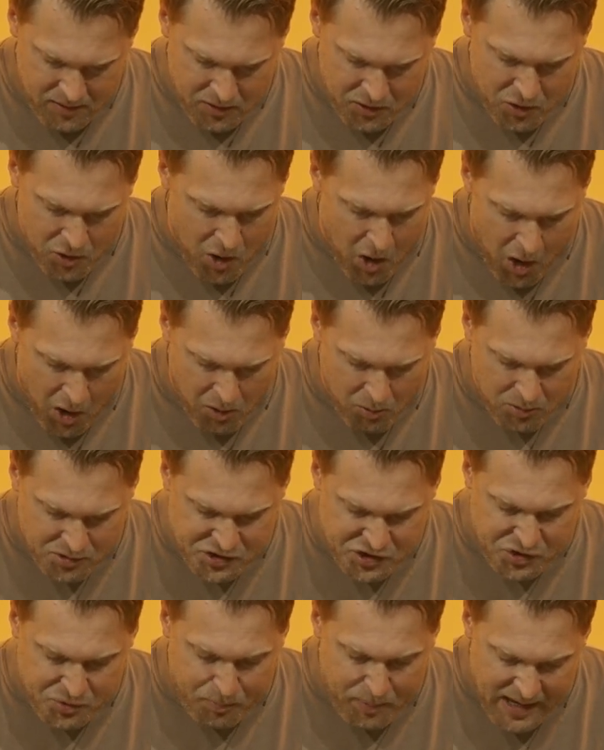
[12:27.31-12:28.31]
Your heart will
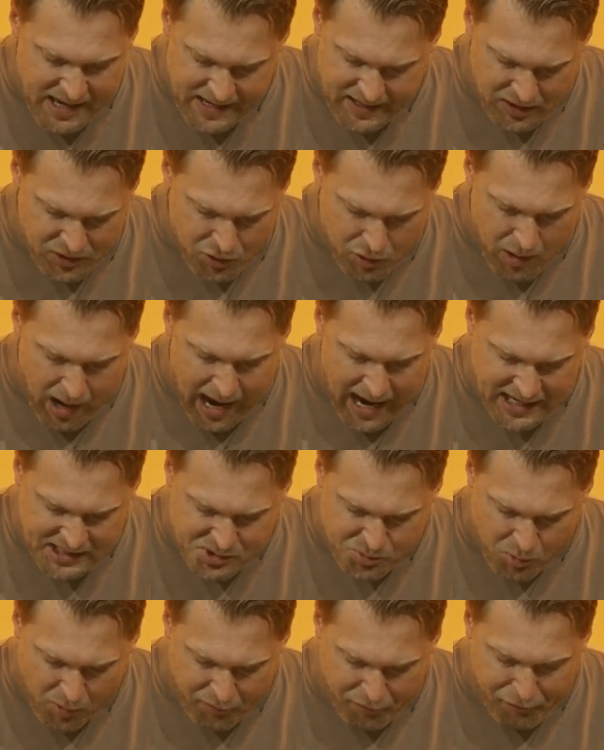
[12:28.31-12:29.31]
speak and your
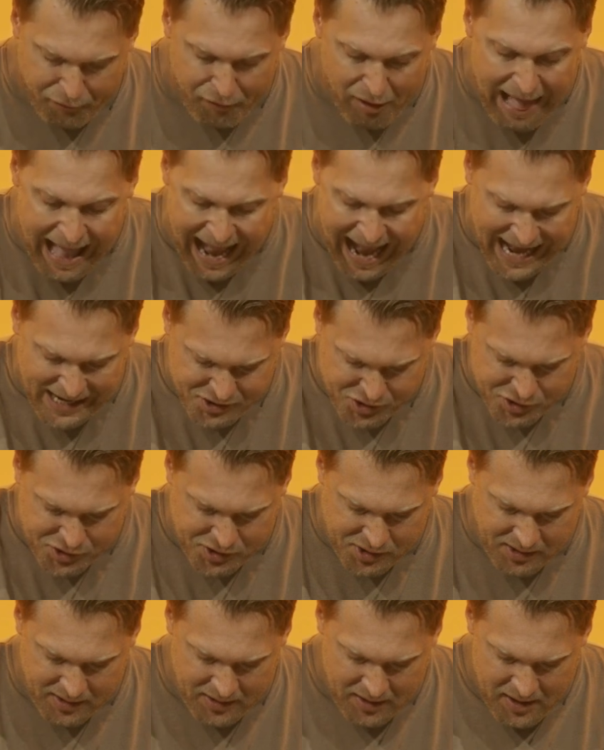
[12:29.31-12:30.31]
eyes will
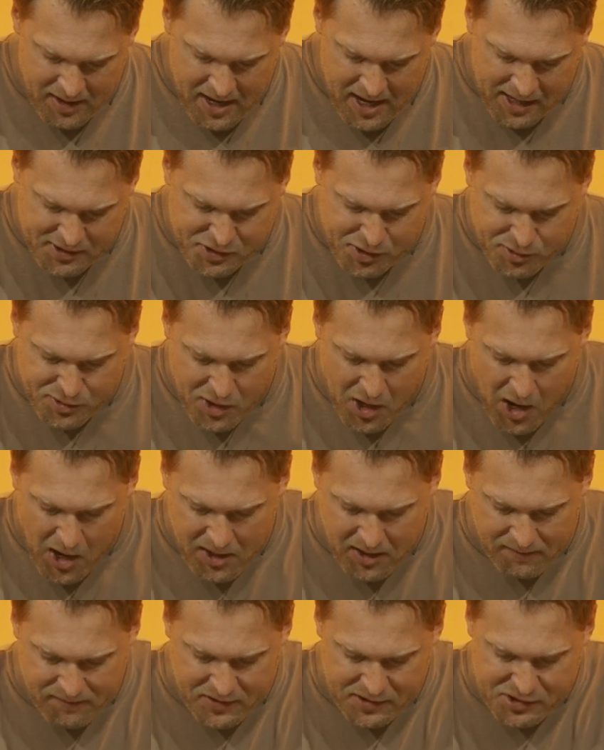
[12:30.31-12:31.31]
flash as you
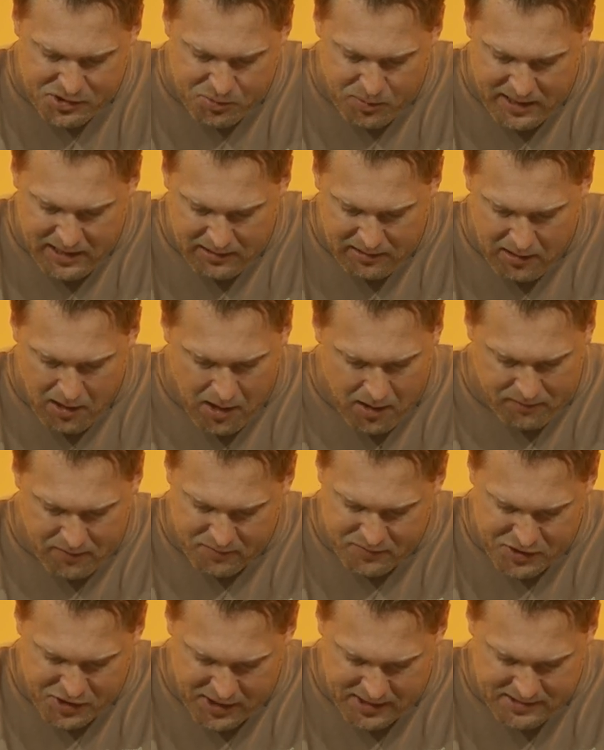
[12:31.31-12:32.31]
talk of the sweet love
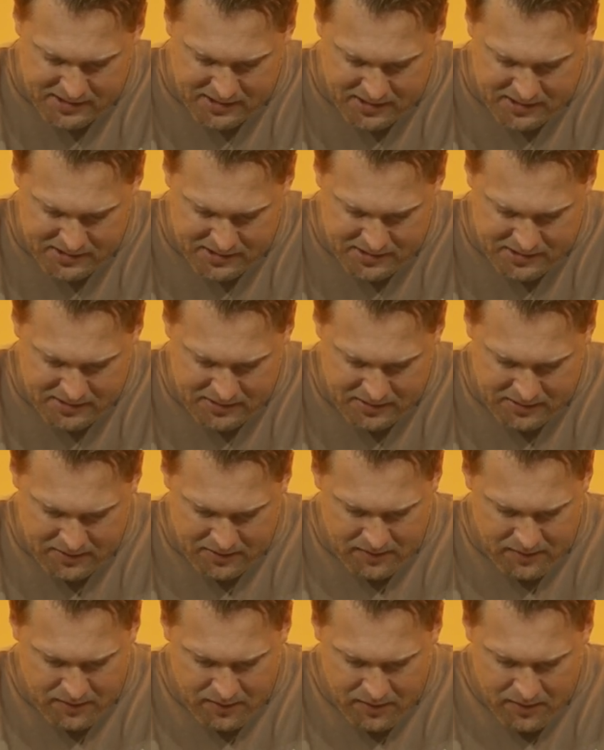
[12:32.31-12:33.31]
of Jesus.
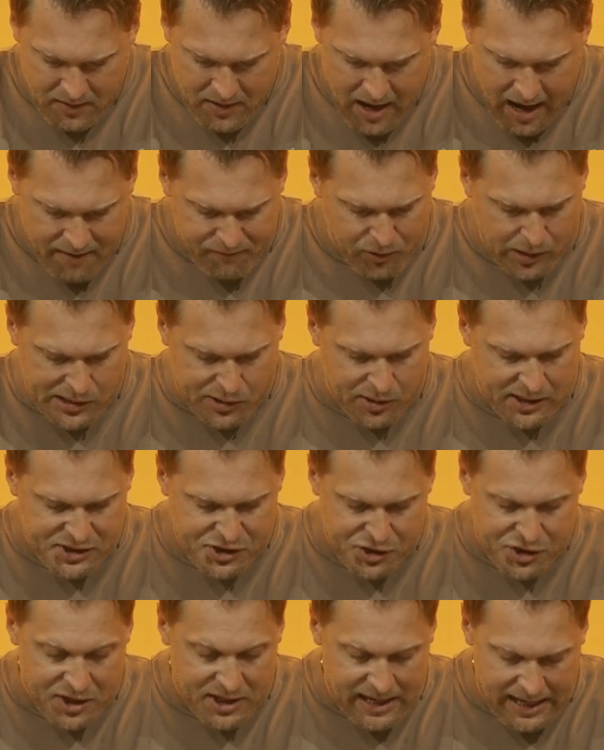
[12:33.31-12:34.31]
Every
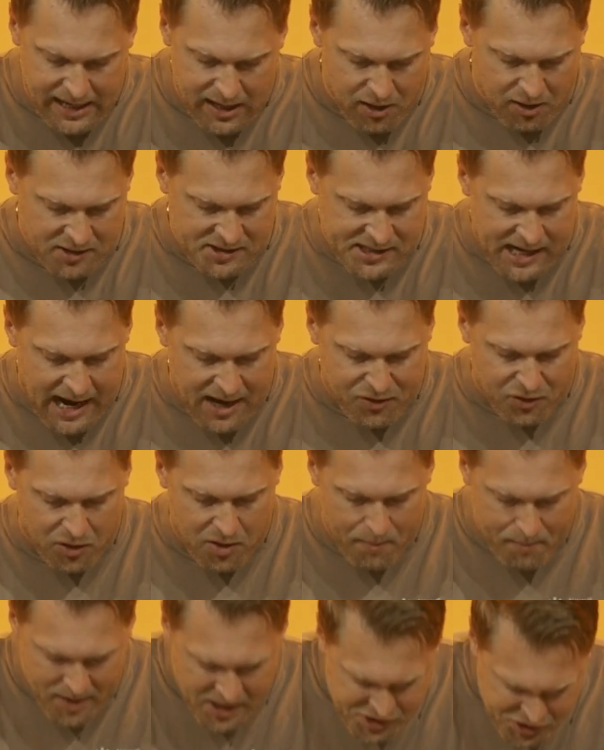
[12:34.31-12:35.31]
Christian here is either
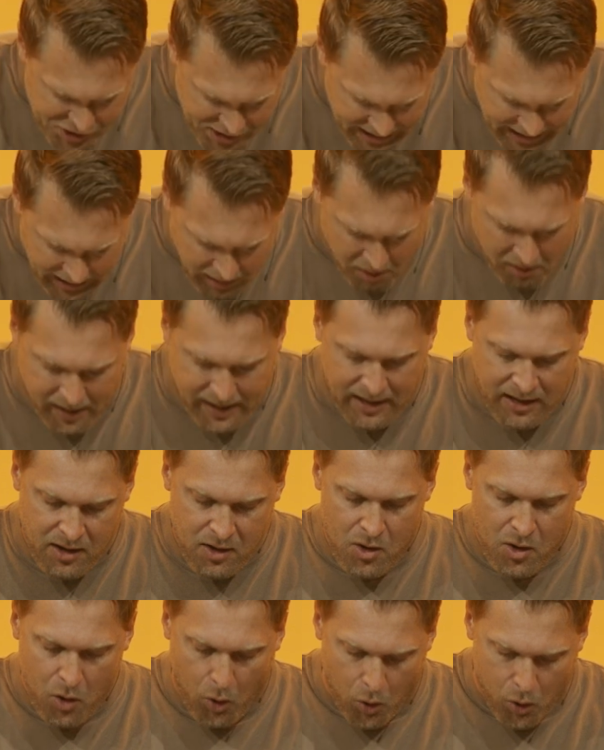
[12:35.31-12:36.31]
a missionary
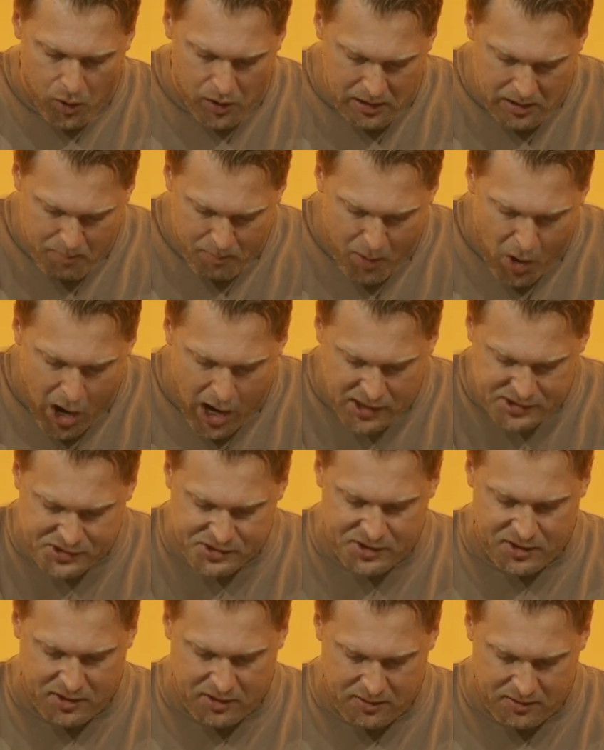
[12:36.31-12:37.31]
or an
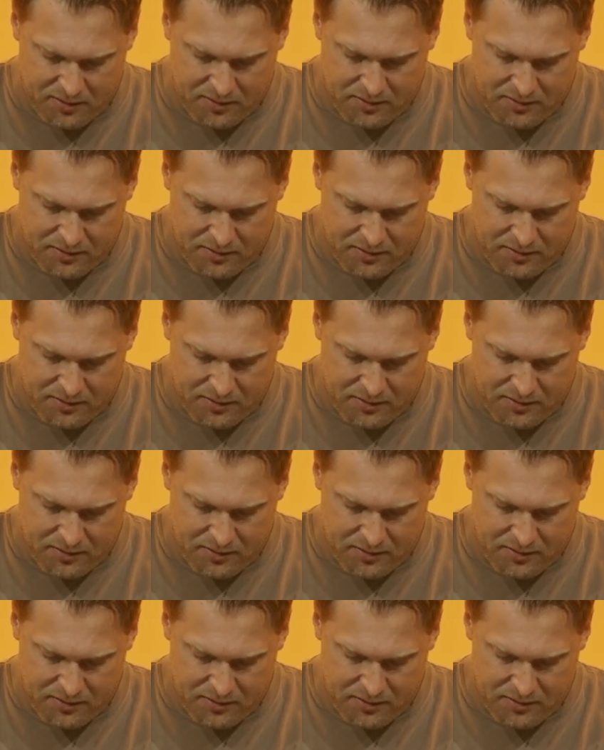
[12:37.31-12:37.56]
impostor.